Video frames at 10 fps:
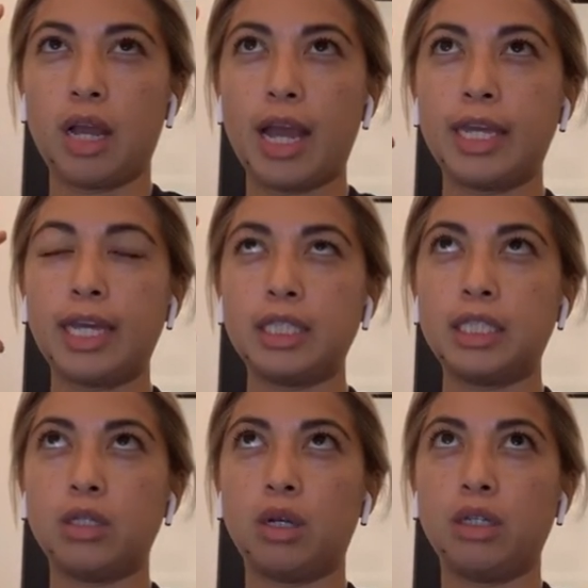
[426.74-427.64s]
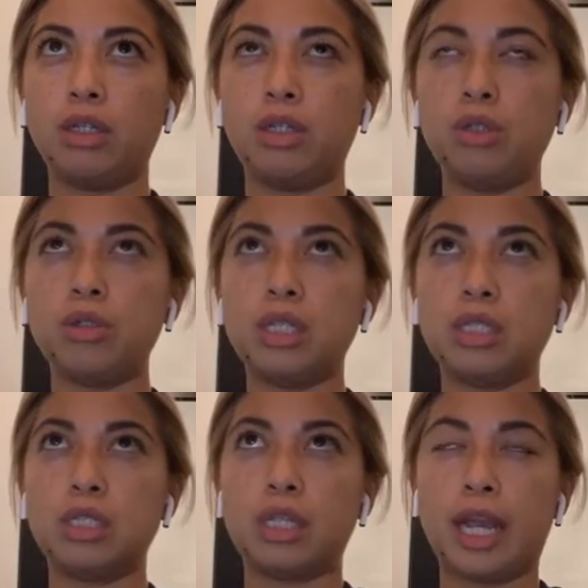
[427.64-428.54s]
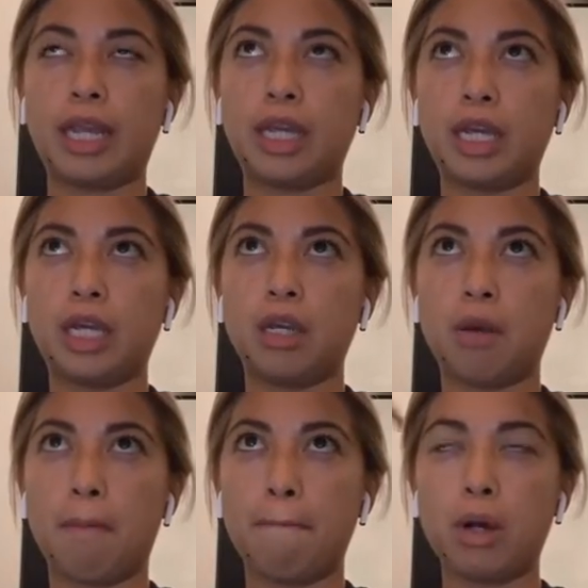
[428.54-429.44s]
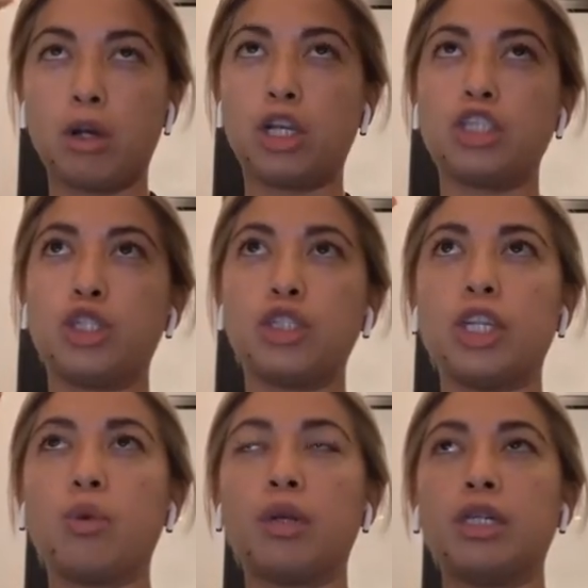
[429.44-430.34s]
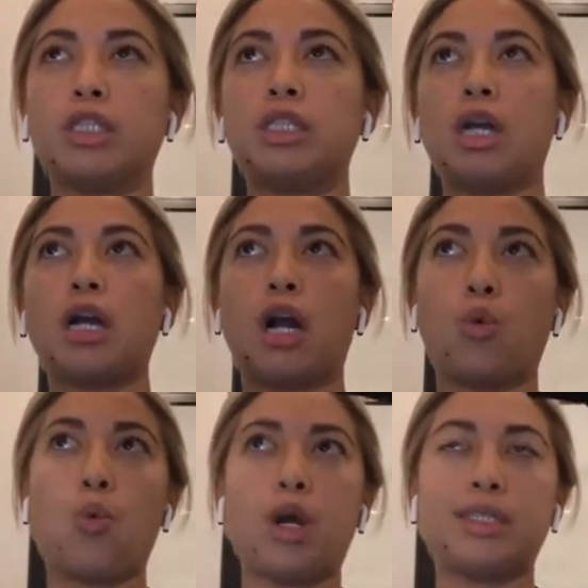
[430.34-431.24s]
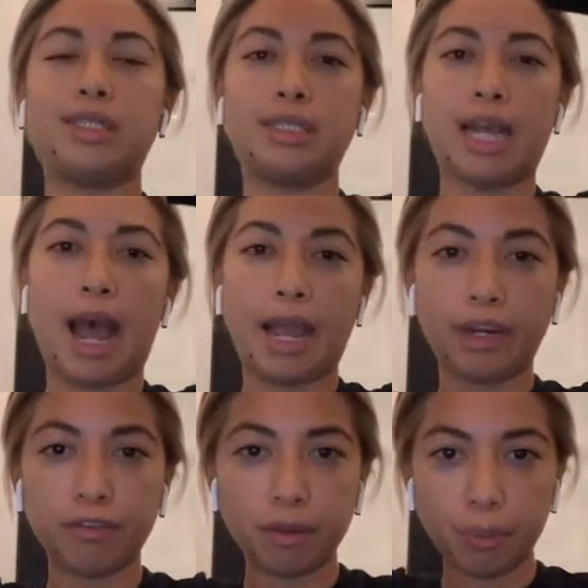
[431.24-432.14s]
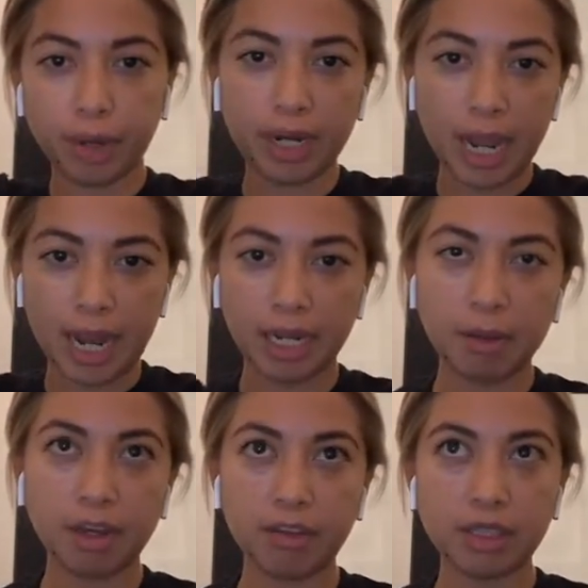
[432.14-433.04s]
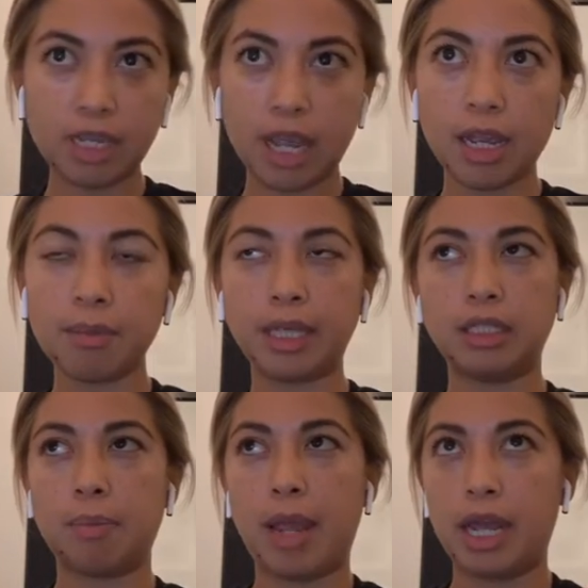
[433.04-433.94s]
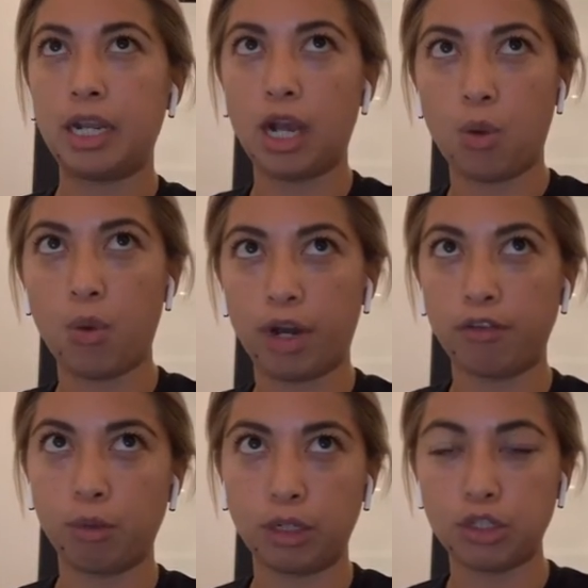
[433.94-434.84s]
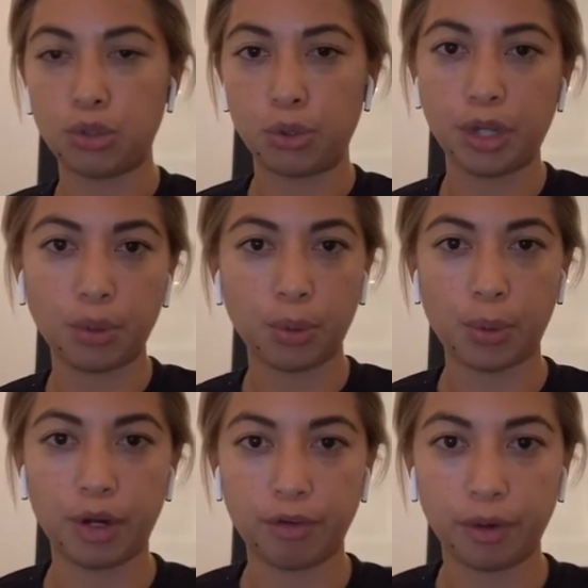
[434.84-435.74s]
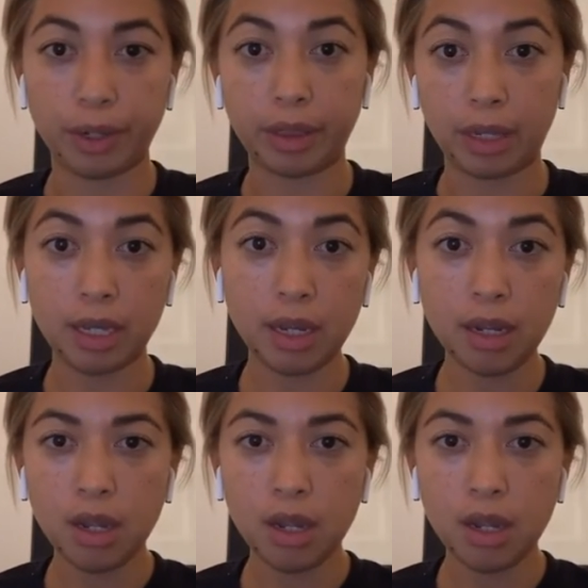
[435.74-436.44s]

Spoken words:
guess uses like, because usually we're stuck on one side of the brain at any given time, like depending on whatever we're doing or whatever we're thinking.